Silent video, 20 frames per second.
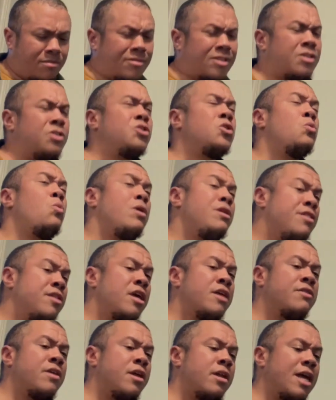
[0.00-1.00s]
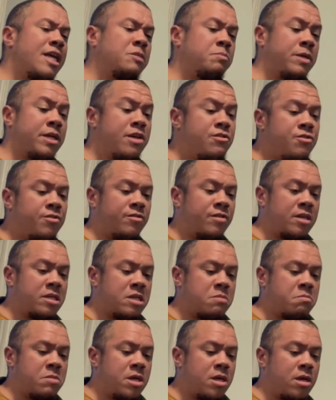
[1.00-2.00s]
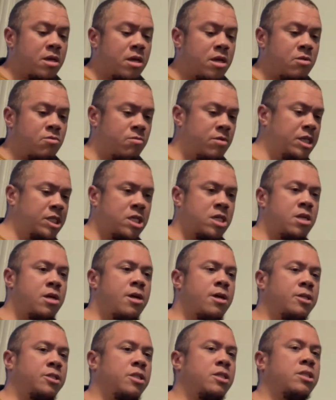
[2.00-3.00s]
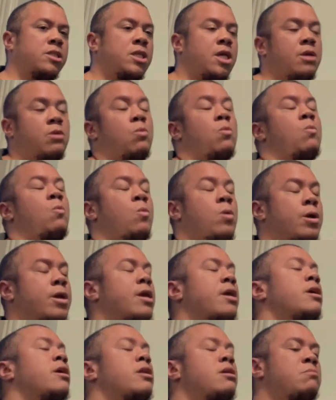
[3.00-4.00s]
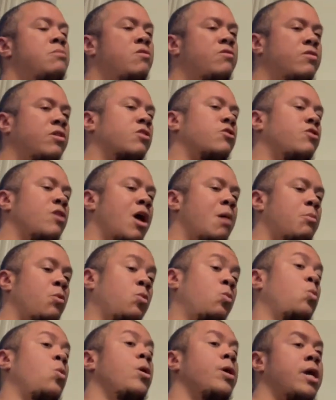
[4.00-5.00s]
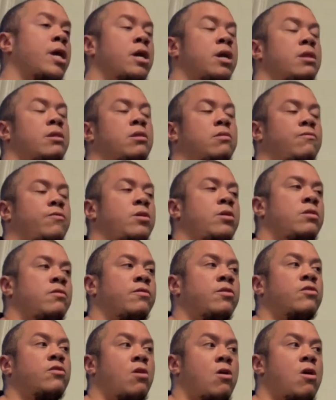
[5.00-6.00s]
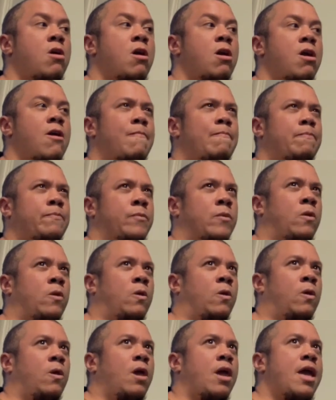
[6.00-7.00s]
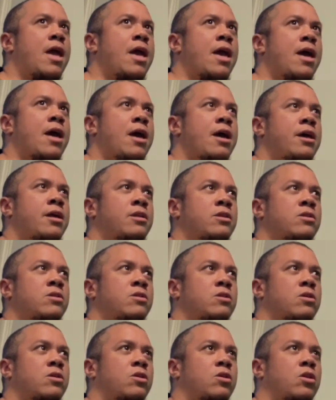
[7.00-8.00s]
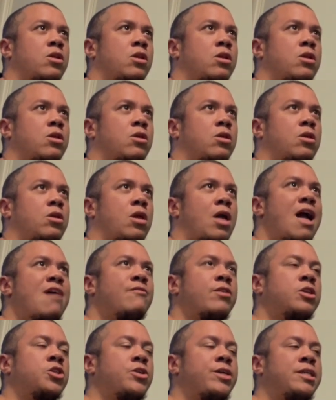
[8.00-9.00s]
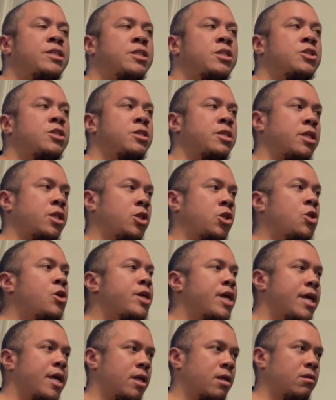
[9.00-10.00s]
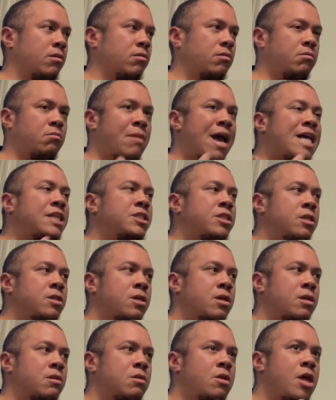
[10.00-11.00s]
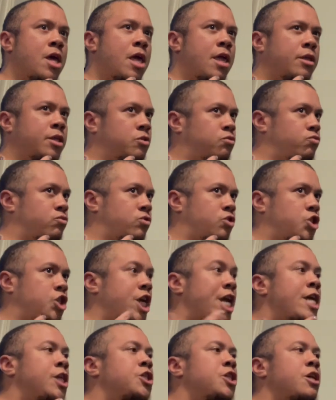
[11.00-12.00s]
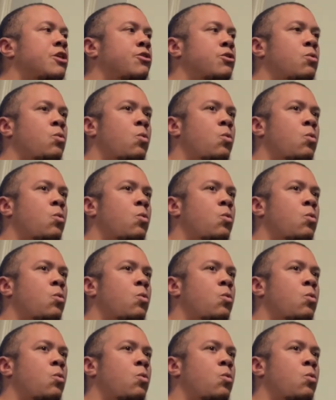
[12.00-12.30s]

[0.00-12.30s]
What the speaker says: So one thing that has been interesting to me in recent years is like working in a music shop or working in the field of guitar and having transitioned and looking masculine, changing the